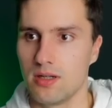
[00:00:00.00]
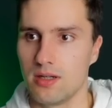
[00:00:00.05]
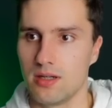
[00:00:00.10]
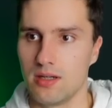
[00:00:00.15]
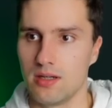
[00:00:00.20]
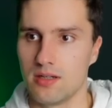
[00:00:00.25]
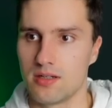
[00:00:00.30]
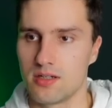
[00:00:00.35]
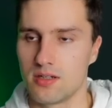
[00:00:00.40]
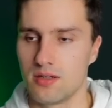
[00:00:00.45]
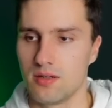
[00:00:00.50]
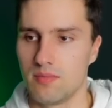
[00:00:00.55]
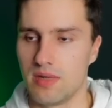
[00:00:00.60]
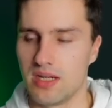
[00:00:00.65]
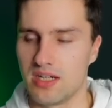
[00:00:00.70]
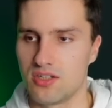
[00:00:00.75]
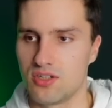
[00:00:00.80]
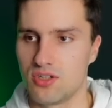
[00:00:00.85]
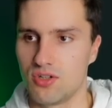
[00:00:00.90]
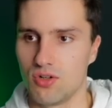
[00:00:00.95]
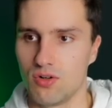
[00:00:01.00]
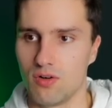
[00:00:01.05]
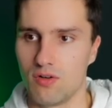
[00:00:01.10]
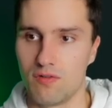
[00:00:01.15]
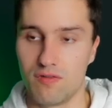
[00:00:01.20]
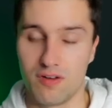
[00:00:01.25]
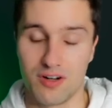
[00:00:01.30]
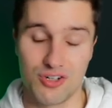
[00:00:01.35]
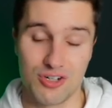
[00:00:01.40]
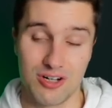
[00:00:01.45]
It makes your
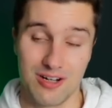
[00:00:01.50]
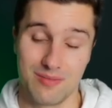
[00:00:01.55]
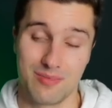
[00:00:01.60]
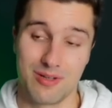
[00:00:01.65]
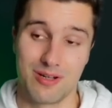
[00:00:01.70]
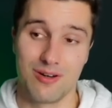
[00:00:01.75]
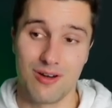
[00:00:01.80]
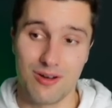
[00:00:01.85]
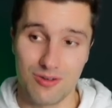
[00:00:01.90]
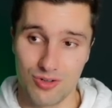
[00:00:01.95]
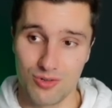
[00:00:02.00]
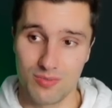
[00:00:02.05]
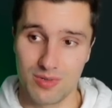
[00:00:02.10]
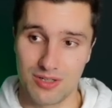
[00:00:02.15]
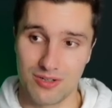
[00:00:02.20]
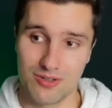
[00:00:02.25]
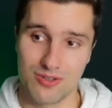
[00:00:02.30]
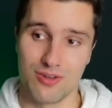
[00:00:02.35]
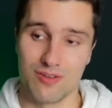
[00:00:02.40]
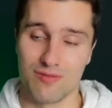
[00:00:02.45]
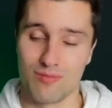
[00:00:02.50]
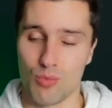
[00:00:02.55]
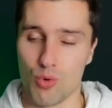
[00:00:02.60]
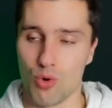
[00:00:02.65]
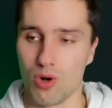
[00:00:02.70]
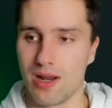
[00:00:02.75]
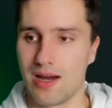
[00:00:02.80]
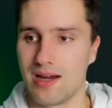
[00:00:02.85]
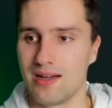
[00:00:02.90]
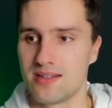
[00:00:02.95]
function a little bit longer because you have more
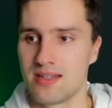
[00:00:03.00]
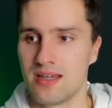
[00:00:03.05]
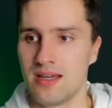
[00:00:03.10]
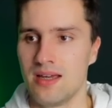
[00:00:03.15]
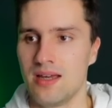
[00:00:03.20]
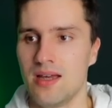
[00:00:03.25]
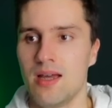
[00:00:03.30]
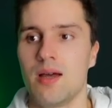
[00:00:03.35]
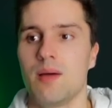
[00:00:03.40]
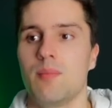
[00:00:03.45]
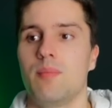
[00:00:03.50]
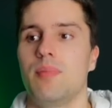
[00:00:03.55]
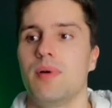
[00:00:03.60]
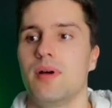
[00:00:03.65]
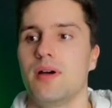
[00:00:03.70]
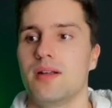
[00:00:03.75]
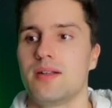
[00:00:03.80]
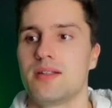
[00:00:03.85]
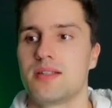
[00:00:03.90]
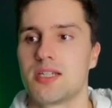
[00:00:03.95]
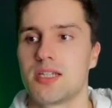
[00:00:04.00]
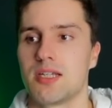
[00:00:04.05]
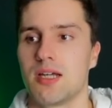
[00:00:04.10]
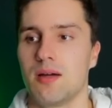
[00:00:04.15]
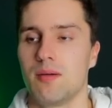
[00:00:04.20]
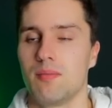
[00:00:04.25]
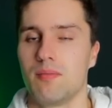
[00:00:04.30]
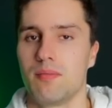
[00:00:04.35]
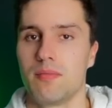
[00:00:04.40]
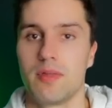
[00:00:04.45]
lines, but
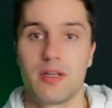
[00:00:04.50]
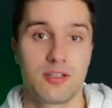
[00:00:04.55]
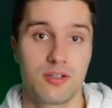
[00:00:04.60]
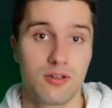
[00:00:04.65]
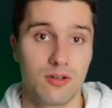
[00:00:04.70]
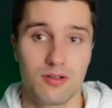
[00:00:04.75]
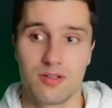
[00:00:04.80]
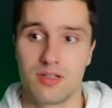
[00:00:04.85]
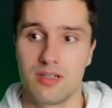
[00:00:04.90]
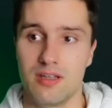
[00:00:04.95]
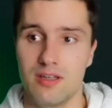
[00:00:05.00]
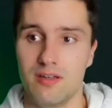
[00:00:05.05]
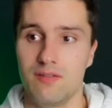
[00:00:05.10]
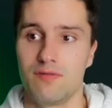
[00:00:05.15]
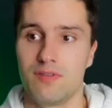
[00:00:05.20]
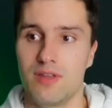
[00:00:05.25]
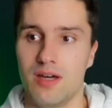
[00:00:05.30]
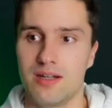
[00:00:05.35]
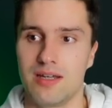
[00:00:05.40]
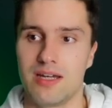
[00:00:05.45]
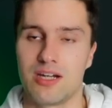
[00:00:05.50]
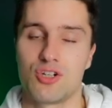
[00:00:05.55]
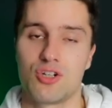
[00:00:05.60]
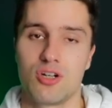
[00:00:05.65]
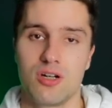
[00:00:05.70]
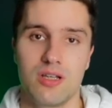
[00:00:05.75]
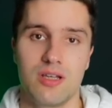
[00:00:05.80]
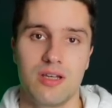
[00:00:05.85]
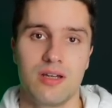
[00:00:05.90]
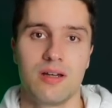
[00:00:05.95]
that's good if that
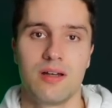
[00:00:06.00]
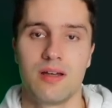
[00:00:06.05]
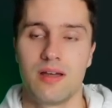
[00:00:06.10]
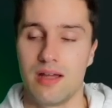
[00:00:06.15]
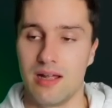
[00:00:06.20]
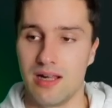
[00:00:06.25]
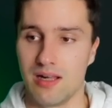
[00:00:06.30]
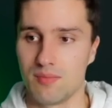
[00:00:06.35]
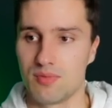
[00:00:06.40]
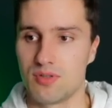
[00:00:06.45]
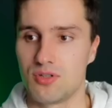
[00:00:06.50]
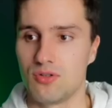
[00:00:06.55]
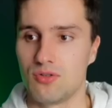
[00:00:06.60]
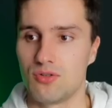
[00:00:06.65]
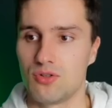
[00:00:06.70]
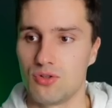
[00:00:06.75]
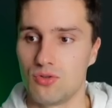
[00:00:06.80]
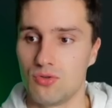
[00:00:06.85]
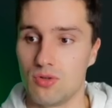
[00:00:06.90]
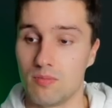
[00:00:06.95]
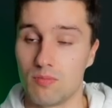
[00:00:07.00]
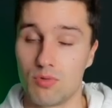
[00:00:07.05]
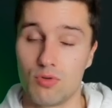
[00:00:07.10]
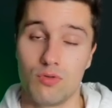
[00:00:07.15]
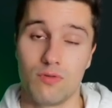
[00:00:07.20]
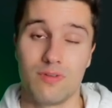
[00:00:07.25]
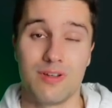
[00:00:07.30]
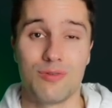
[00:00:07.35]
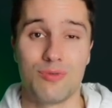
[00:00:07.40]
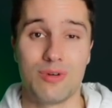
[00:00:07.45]
actually helps you to
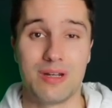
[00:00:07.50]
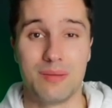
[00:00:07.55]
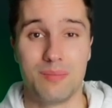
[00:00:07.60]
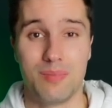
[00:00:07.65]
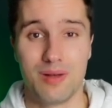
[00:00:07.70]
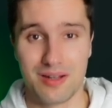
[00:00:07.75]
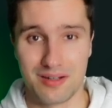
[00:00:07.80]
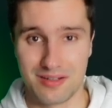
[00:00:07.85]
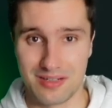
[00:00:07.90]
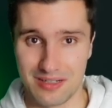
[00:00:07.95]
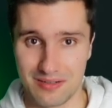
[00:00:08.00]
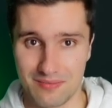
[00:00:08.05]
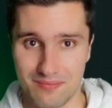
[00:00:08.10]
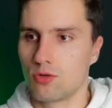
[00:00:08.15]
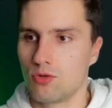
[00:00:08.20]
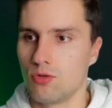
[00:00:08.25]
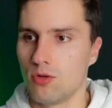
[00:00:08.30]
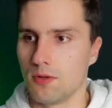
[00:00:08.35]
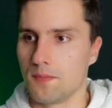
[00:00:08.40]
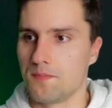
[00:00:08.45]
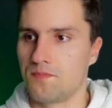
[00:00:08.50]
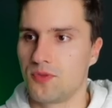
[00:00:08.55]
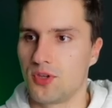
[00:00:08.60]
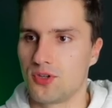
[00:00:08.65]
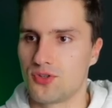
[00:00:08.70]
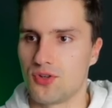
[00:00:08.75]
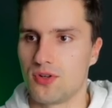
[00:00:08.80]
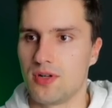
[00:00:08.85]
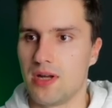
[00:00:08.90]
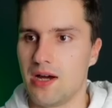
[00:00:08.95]
improve your readability. Cool.
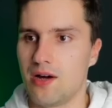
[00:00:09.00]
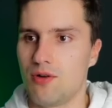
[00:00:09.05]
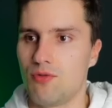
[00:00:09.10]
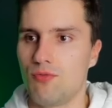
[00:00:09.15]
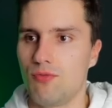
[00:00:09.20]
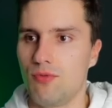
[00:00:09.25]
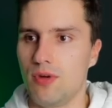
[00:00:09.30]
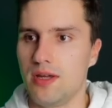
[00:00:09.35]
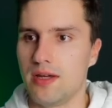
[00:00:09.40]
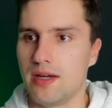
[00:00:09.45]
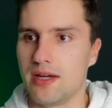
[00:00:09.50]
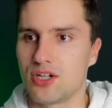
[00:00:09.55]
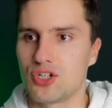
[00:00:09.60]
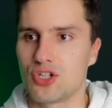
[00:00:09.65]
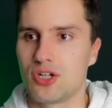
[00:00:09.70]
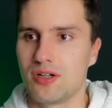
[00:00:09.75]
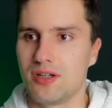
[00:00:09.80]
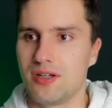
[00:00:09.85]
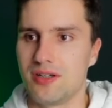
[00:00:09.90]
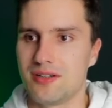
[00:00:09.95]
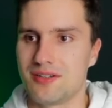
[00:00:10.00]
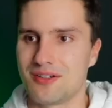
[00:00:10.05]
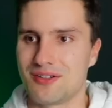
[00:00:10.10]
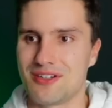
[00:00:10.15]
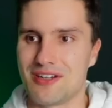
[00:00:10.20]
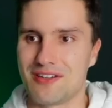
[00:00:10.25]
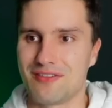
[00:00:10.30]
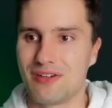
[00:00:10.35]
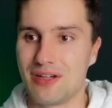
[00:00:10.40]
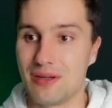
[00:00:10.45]
So now we actually
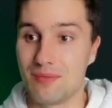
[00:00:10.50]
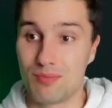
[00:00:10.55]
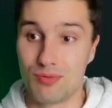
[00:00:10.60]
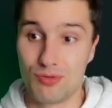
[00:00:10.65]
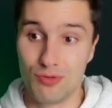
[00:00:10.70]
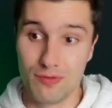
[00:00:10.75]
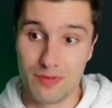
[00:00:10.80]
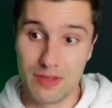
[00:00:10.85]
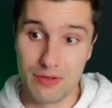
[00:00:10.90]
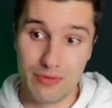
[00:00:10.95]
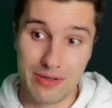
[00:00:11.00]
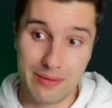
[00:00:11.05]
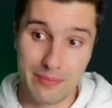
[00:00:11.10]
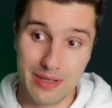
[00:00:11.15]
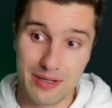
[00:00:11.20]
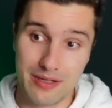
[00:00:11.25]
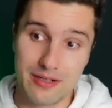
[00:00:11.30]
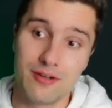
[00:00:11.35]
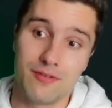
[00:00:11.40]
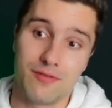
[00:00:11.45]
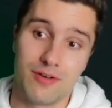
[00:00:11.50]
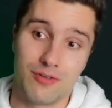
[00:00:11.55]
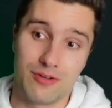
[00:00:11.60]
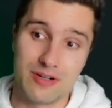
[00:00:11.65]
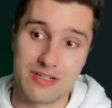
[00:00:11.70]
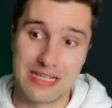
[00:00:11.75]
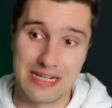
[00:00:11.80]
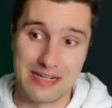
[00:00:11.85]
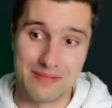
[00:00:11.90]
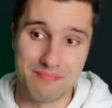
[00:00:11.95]
successfully improved the readability of our
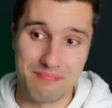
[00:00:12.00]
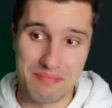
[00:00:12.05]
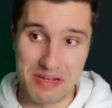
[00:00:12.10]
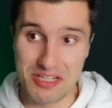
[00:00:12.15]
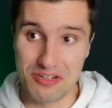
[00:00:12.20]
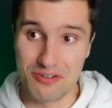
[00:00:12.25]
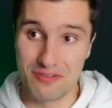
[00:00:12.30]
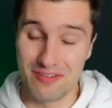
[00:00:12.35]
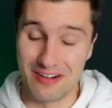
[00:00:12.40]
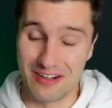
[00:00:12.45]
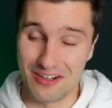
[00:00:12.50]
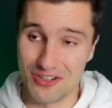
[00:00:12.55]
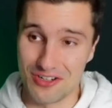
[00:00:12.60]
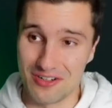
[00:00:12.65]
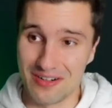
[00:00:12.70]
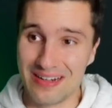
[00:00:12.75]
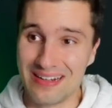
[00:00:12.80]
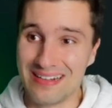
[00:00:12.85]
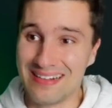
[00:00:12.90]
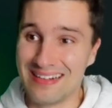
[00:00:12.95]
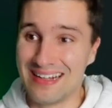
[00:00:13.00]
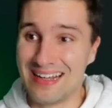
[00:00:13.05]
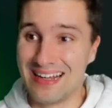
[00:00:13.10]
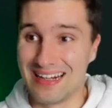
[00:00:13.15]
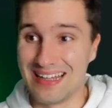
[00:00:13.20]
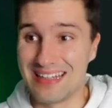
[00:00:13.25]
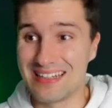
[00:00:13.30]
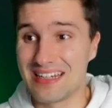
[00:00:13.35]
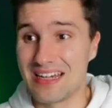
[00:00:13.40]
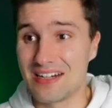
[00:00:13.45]
send message function.
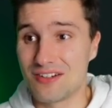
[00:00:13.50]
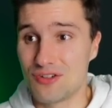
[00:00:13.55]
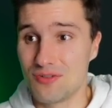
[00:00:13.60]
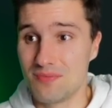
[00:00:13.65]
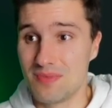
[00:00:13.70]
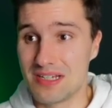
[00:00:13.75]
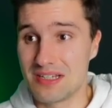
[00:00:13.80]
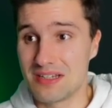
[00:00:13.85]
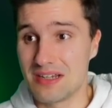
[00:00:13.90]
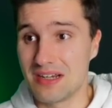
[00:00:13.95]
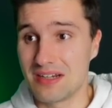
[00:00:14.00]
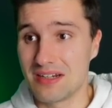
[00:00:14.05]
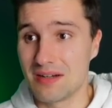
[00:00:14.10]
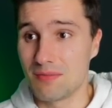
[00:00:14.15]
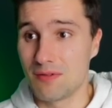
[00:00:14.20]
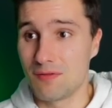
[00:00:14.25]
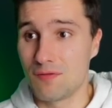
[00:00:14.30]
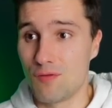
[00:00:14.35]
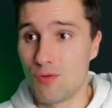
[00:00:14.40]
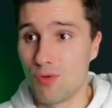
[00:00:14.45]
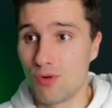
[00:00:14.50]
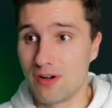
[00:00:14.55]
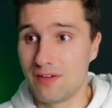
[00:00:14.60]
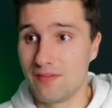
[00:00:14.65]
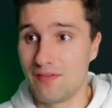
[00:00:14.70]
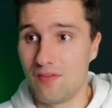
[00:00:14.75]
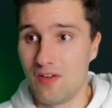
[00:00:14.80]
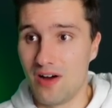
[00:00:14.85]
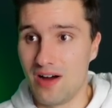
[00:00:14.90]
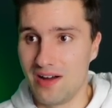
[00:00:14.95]
Let's get to mistake number 4 and
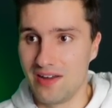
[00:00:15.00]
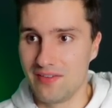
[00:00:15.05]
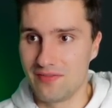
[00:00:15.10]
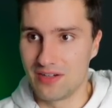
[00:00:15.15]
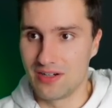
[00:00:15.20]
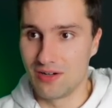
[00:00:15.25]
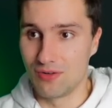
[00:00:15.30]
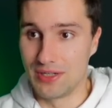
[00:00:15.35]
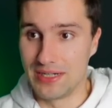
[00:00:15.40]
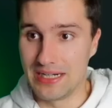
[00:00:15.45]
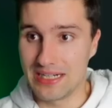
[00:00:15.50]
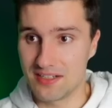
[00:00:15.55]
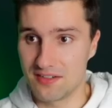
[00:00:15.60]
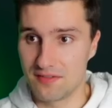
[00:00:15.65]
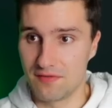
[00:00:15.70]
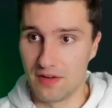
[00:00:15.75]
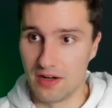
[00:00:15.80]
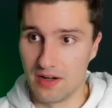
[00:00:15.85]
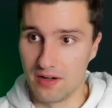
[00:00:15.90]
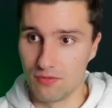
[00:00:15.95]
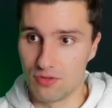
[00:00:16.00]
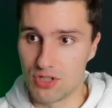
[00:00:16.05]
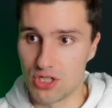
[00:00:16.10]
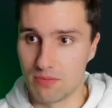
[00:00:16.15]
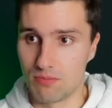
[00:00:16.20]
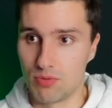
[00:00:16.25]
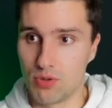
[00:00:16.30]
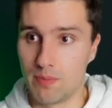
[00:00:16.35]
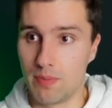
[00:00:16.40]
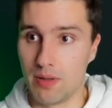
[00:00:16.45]
5 in our next file, which I
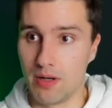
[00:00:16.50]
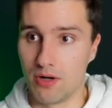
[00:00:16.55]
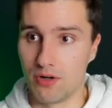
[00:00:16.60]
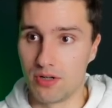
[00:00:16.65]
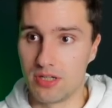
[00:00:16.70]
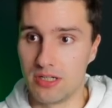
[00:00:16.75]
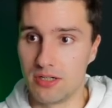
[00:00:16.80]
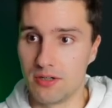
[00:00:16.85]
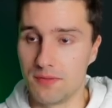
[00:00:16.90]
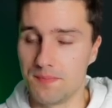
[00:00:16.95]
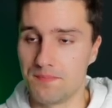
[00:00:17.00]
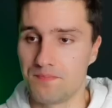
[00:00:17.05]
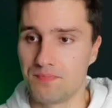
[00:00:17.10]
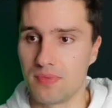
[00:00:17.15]
prepared here.